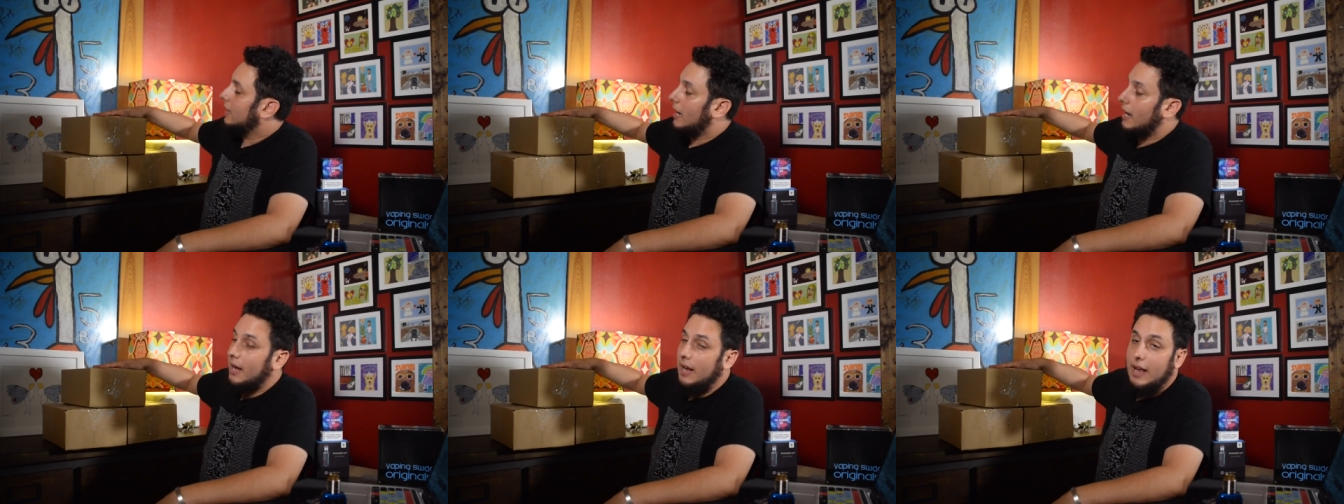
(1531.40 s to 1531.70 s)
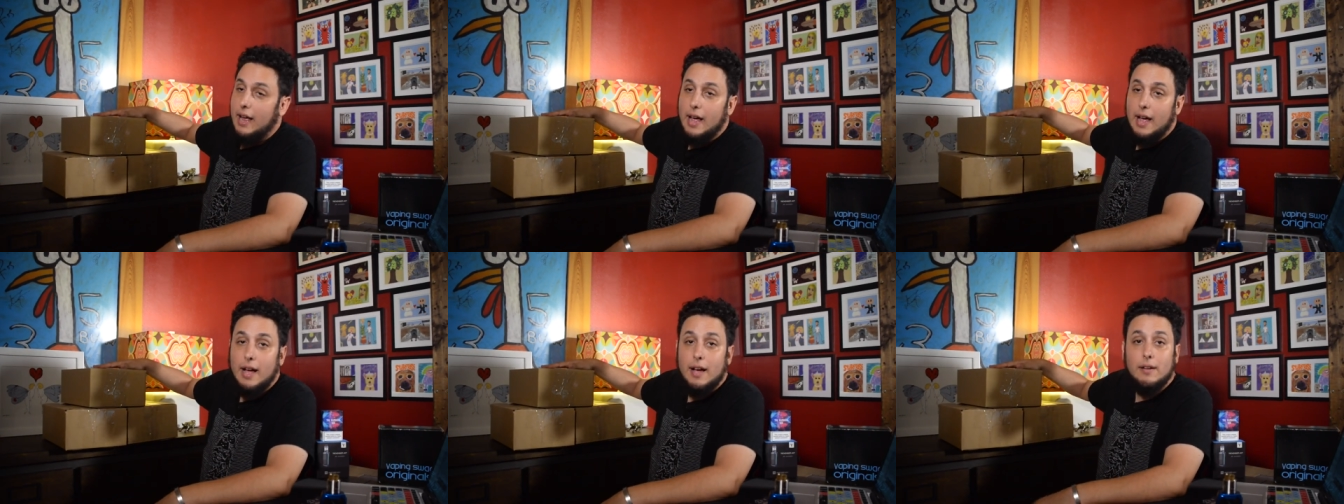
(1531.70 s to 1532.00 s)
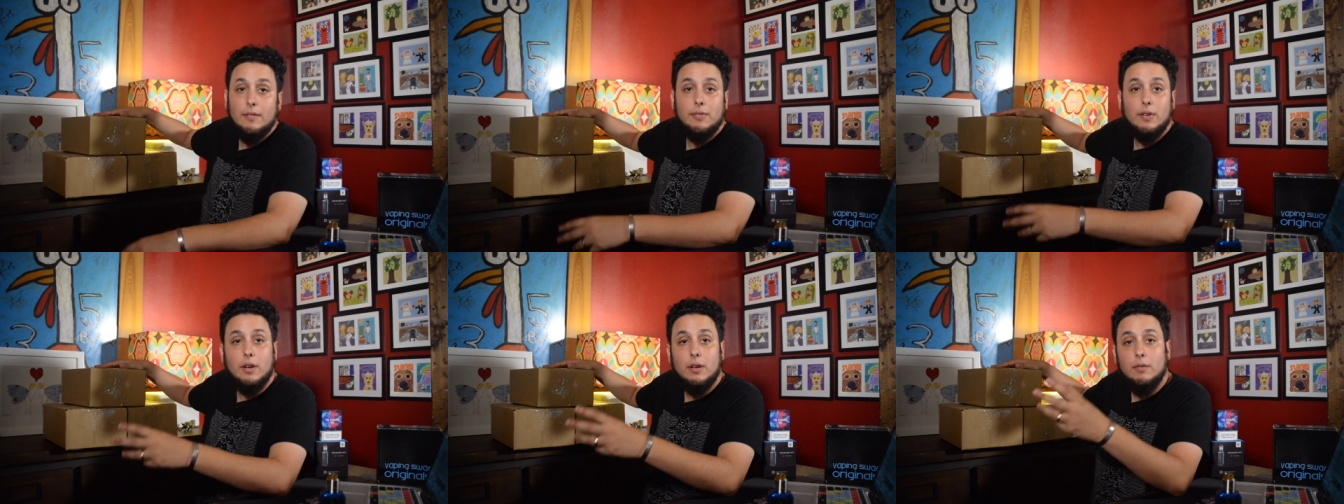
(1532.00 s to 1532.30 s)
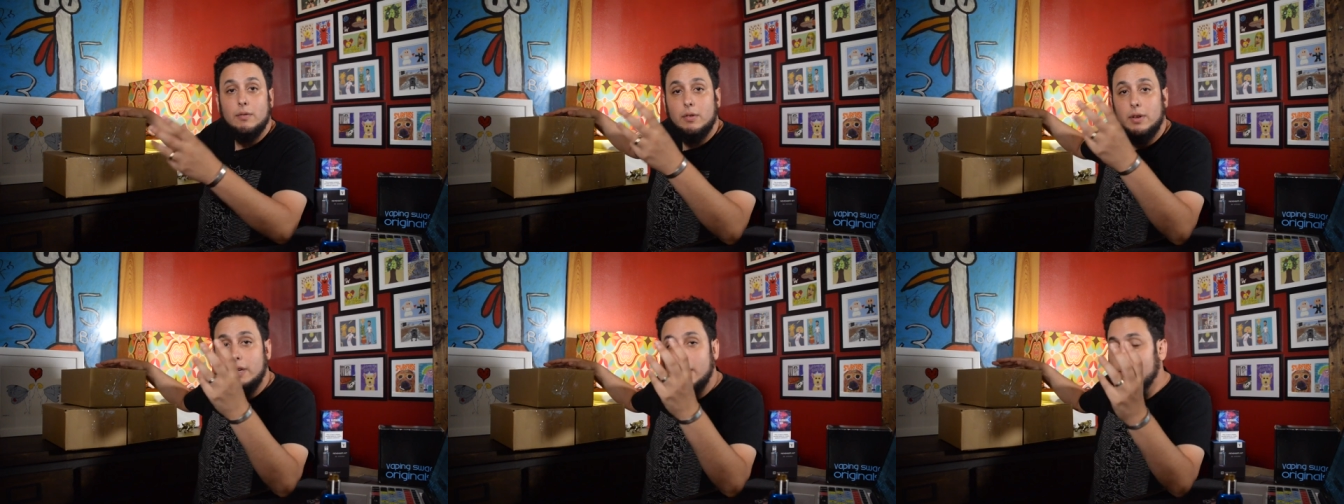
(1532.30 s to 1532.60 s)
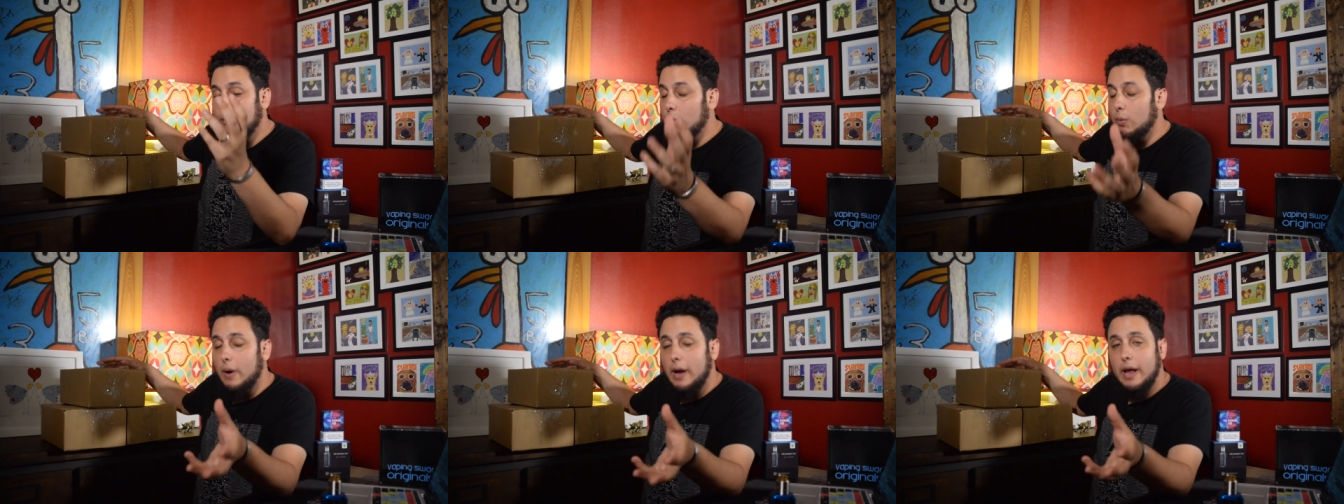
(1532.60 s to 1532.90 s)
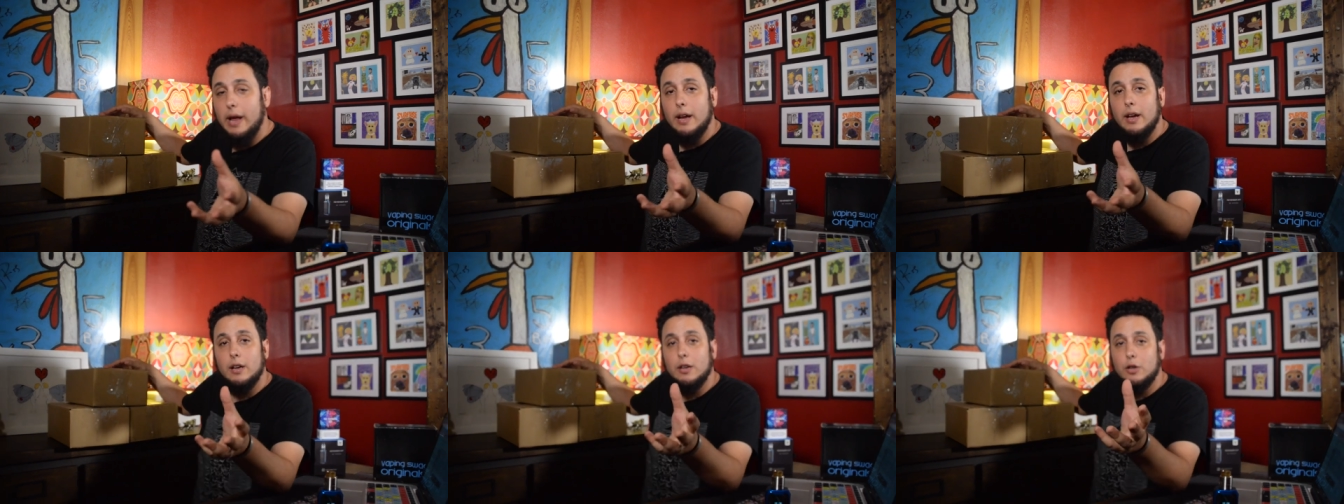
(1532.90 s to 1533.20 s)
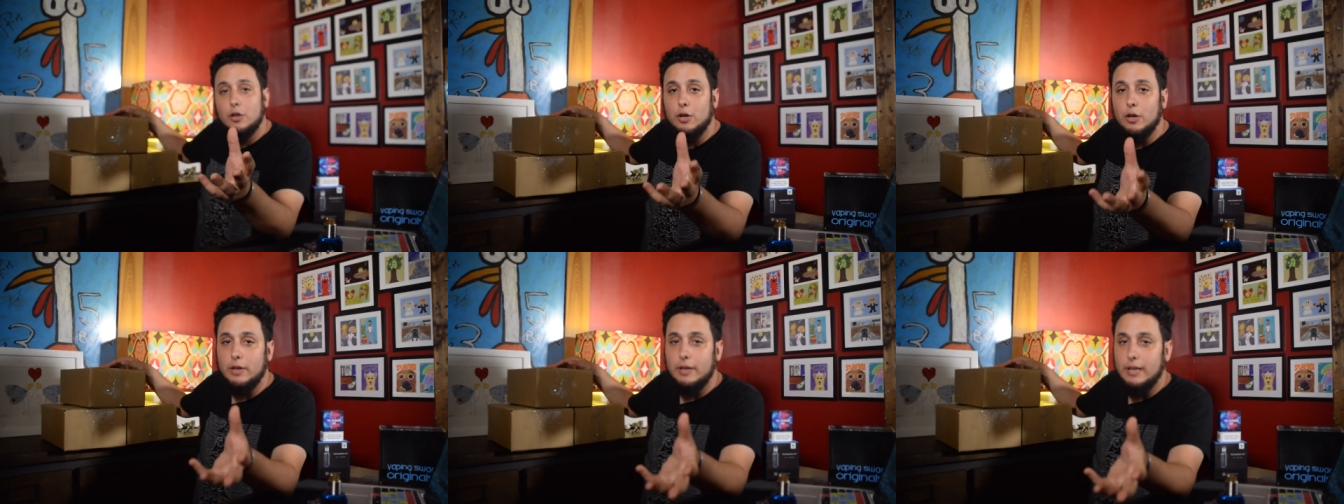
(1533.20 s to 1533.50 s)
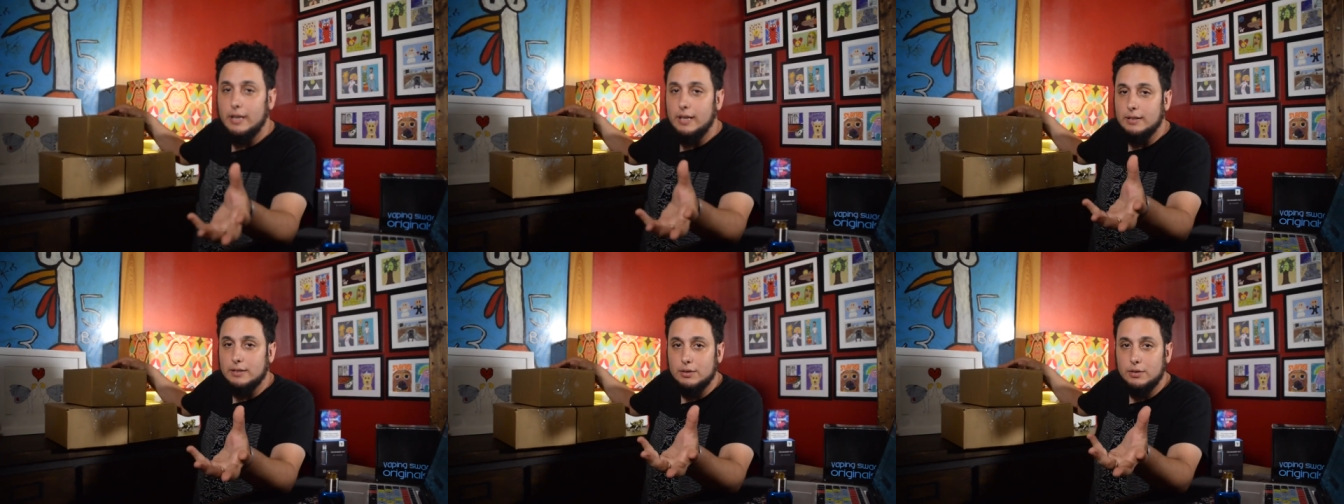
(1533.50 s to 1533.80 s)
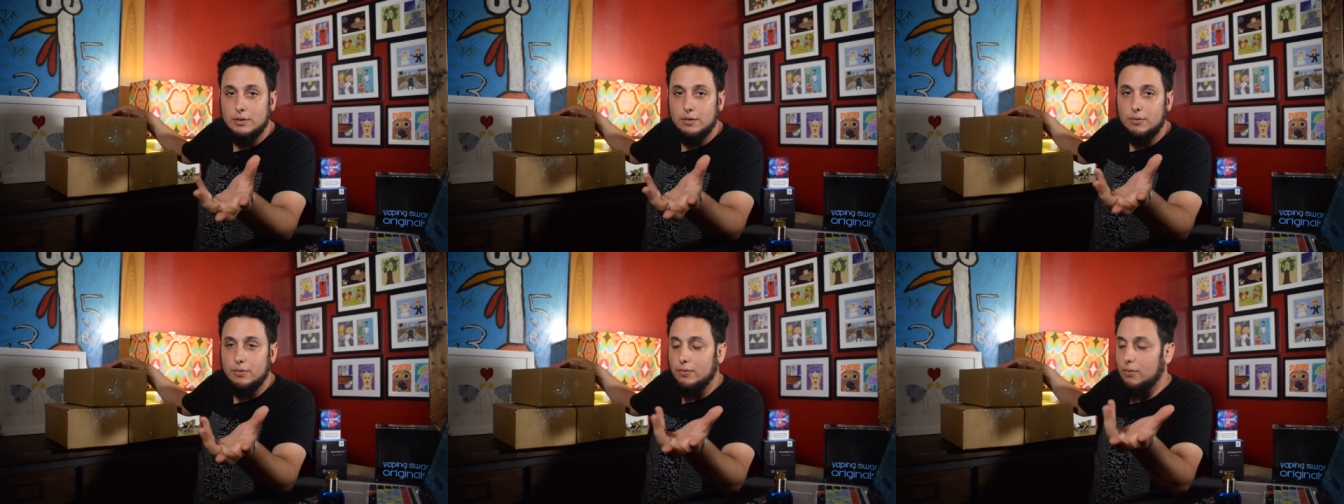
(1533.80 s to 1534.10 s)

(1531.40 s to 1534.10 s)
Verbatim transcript: I have giveaway goodness